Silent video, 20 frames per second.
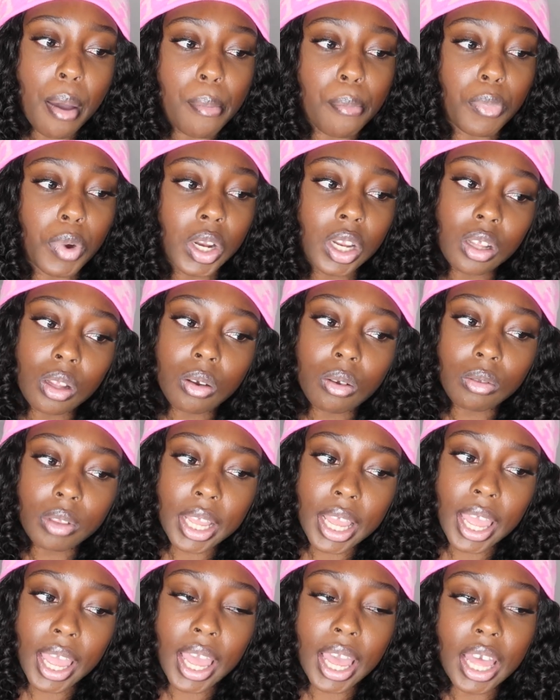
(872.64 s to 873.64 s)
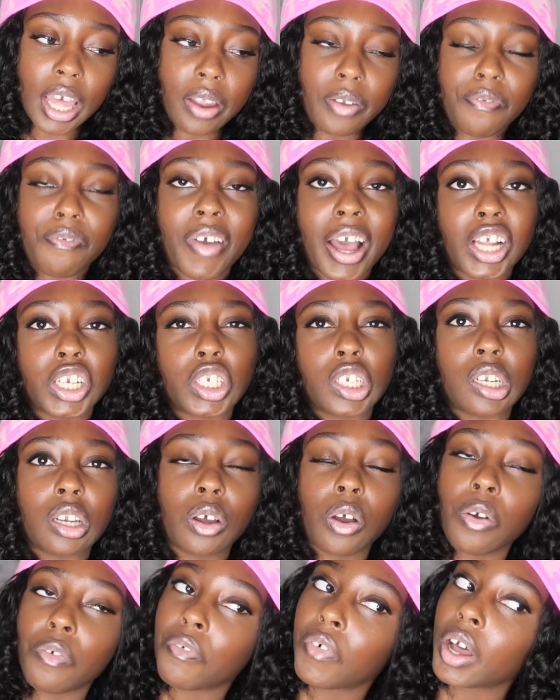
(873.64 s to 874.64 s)
Pretty Little Thing, and Fashion
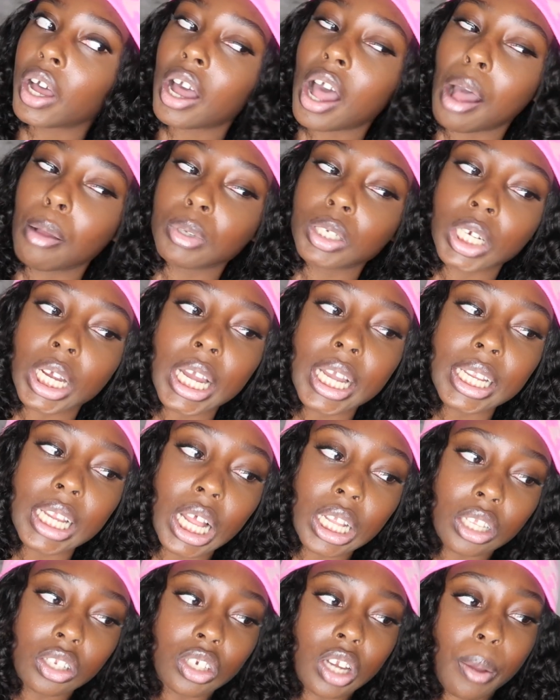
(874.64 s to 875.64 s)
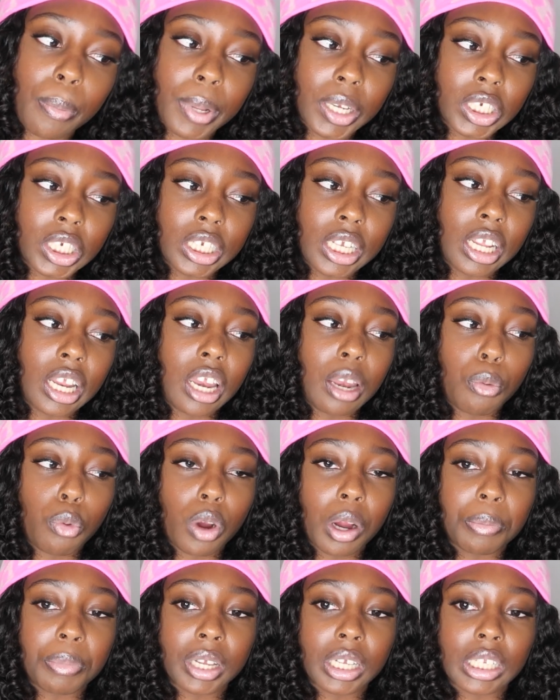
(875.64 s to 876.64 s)
Nova. I'm trying not to shop at Shein
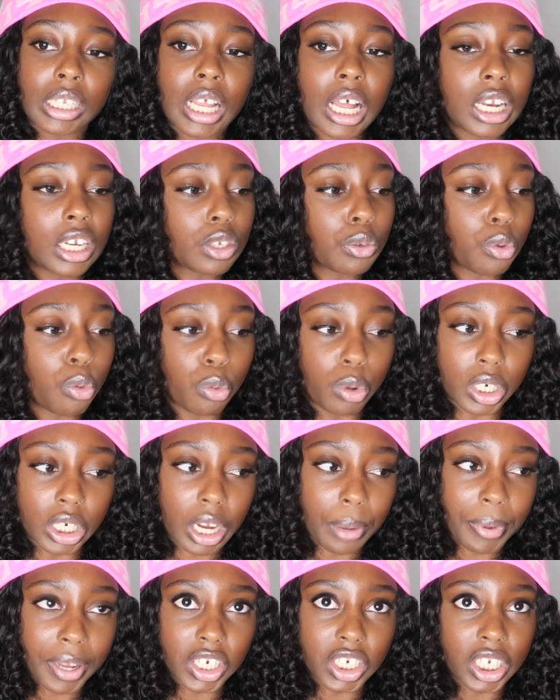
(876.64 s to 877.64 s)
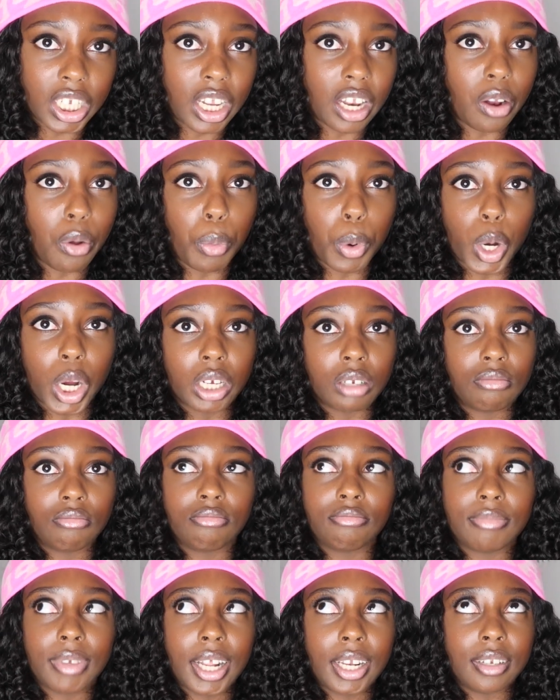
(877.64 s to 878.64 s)
anymore because I just don't want to shop at Shein no more.
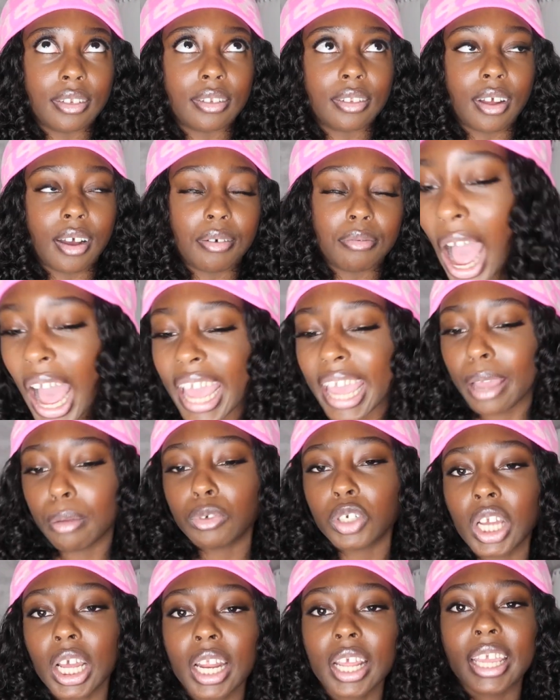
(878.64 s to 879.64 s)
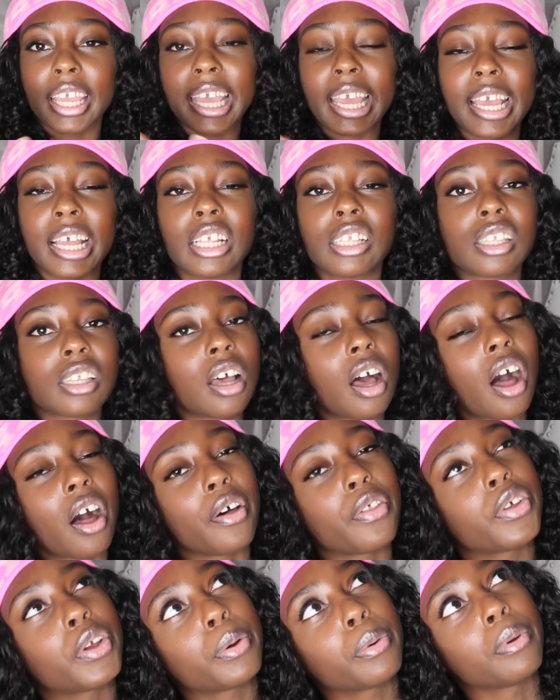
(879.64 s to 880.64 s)
I just don't. I am trying to get into
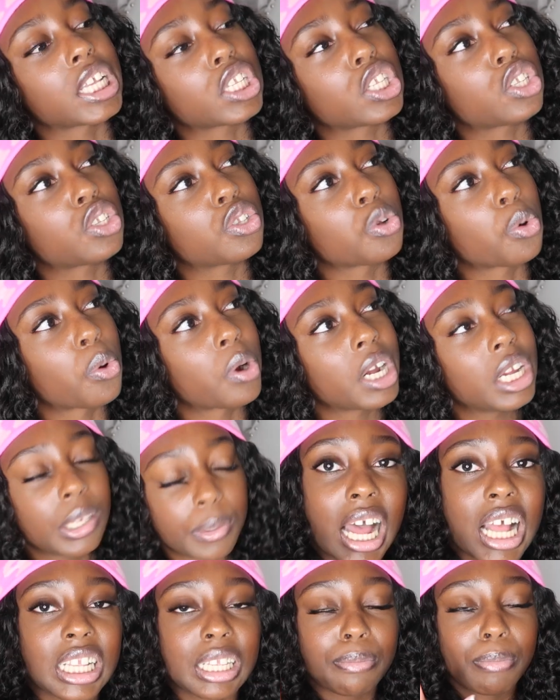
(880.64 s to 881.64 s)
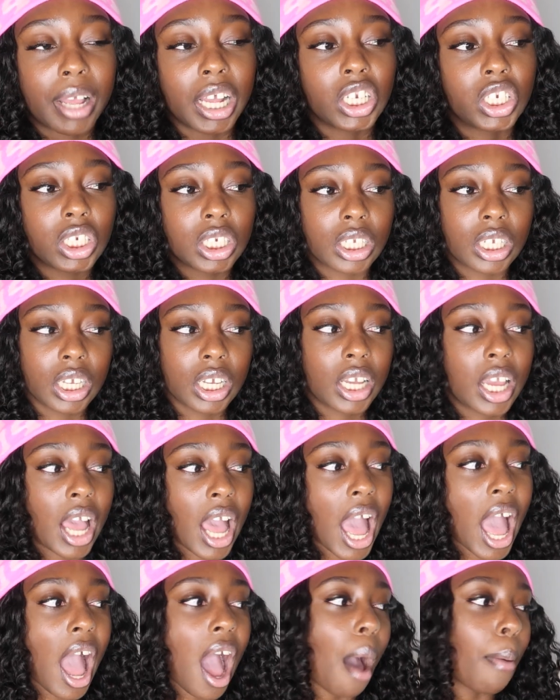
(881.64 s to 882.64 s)
other like, stores besides Meshki.
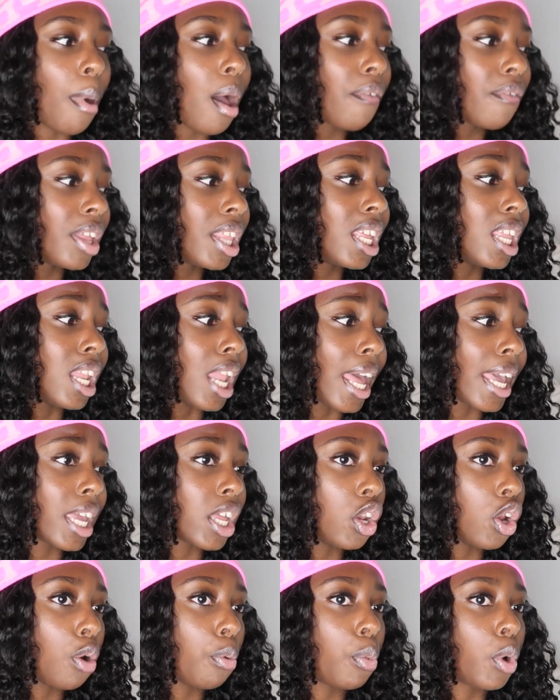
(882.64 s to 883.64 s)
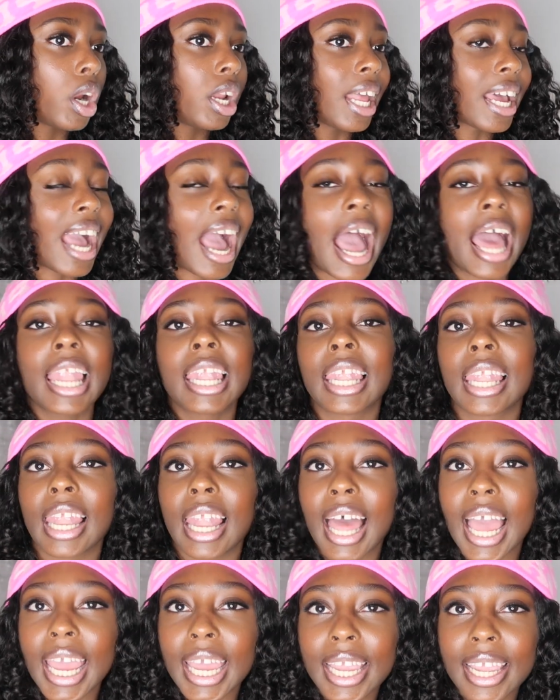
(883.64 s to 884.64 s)
I'm not really liking no more. Like, I
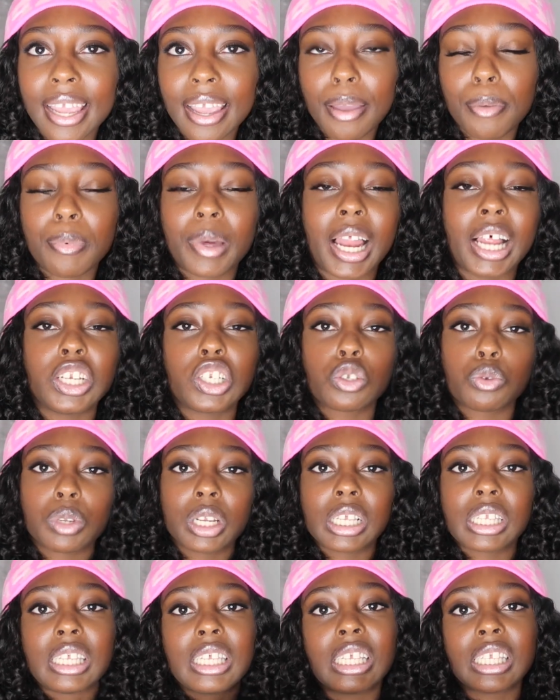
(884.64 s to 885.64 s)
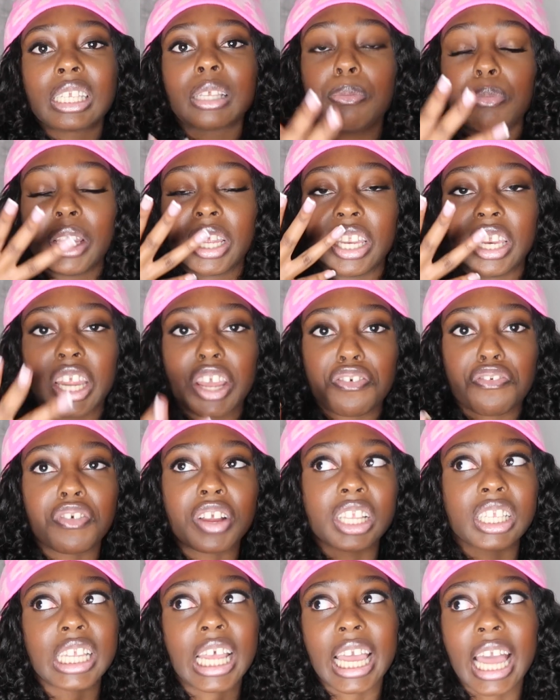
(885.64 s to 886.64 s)
like it, but I just want to see something
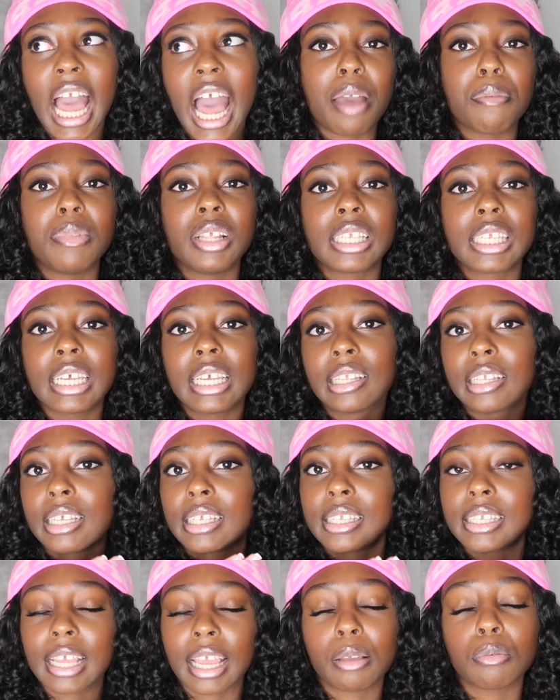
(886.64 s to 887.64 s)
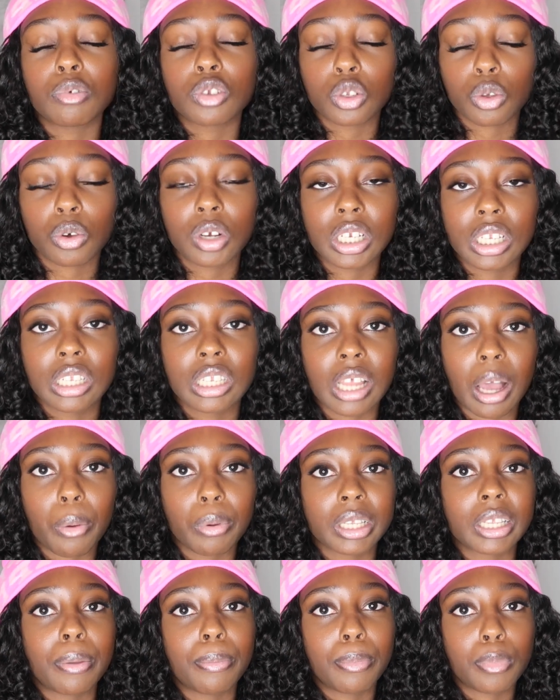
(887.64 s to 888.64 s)
different. Like, I've been seeing the same store since I
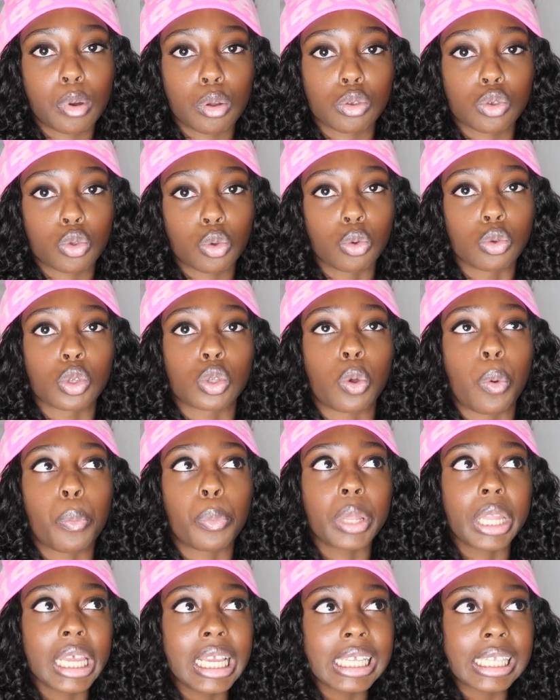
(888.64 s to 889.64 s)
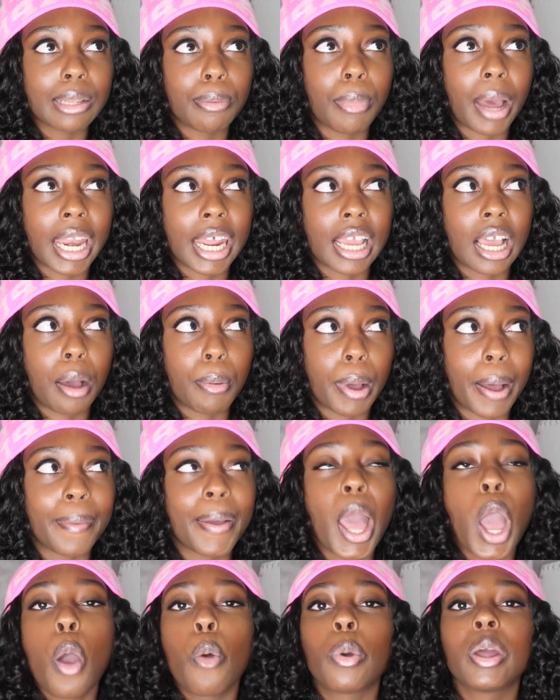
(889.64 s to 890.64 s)
was in middle school. So please, somebody come up
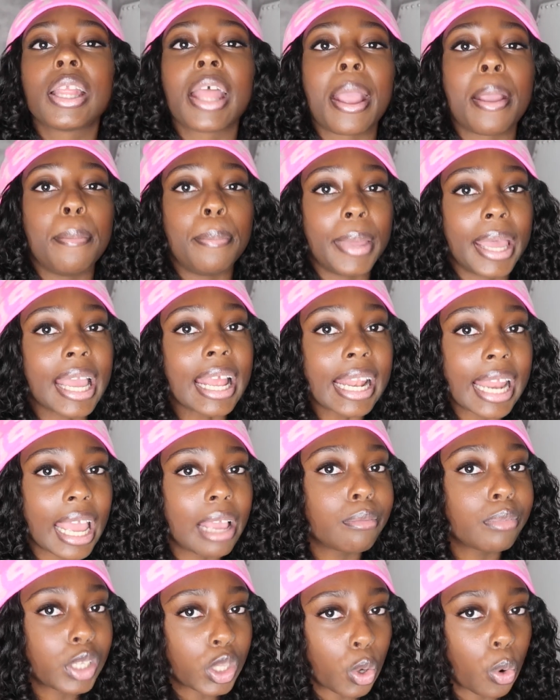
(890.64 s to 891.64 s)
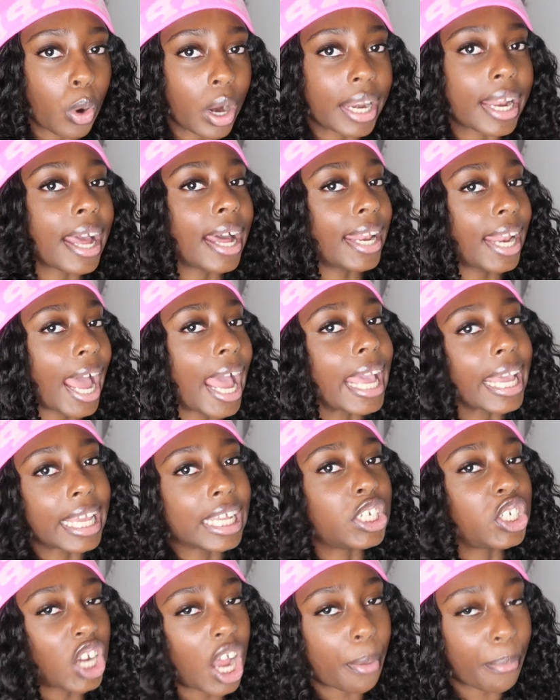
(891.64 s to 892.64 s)
with a big name store that I
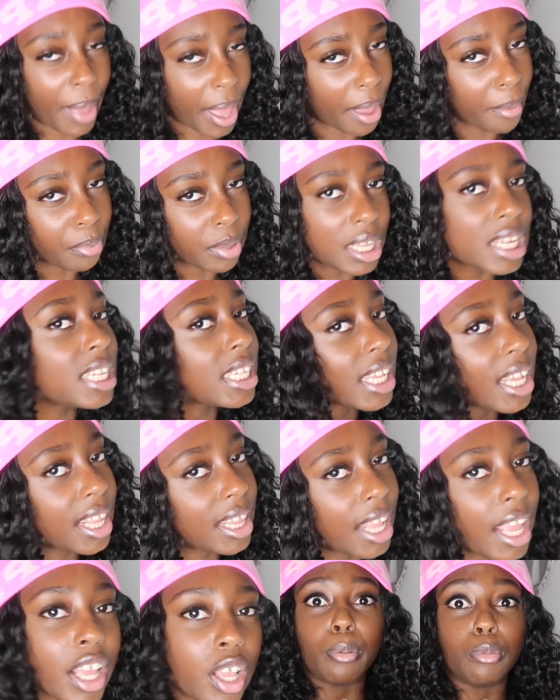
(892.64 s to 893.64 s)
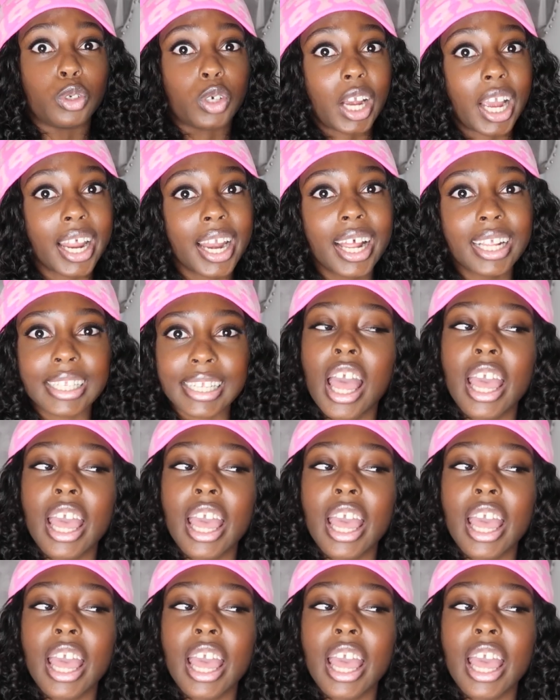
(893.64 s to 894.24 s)
can shop at, please and thank you. I'm trying to